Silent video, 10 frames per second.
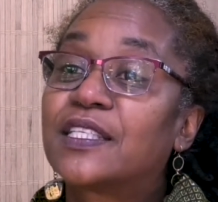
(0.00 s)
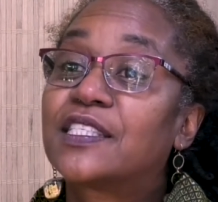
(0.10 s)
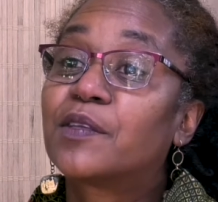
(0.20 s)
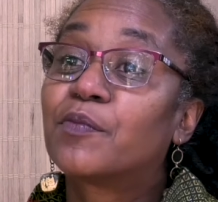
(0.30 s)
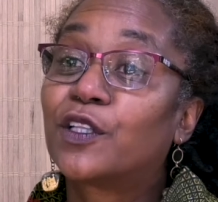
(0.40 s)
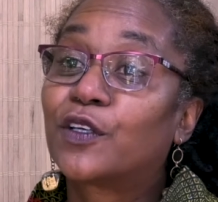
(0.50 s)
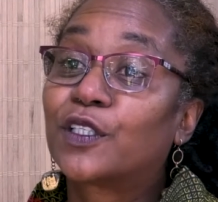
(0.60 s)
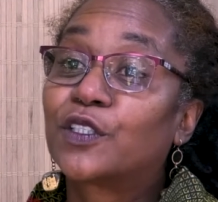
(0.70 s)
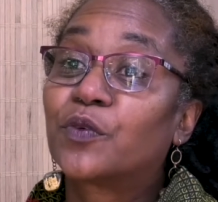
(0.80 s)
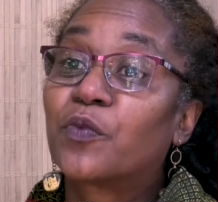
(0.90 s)

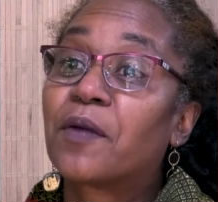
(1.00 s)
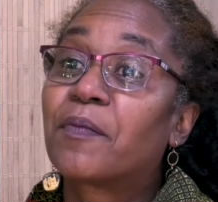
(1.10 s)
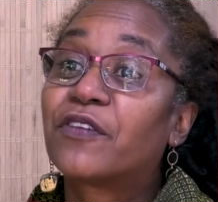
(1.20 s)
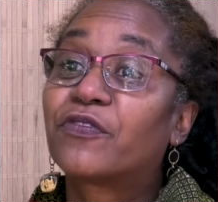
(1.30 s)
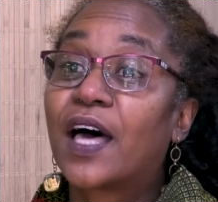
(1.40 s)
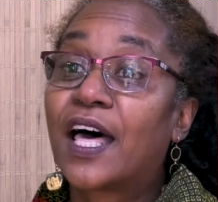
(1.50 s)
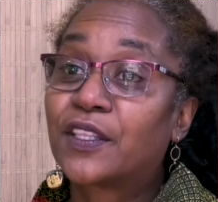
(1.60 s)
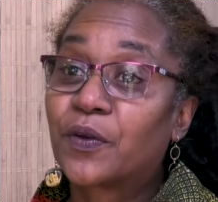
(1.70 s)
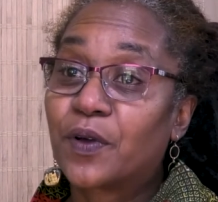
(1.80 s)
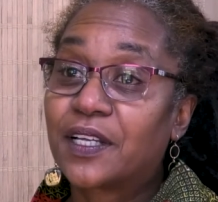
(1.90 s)
similar to where my
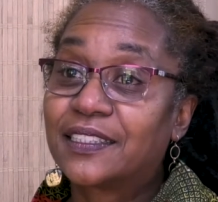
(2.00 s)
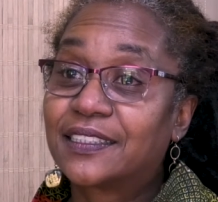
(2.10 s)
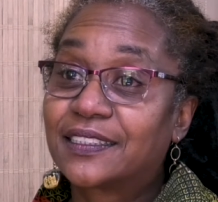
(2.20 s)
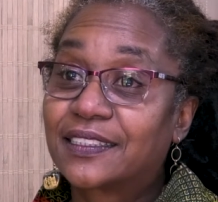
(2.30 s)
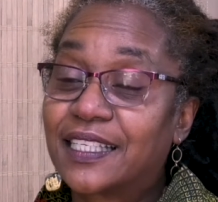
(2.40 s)
father was,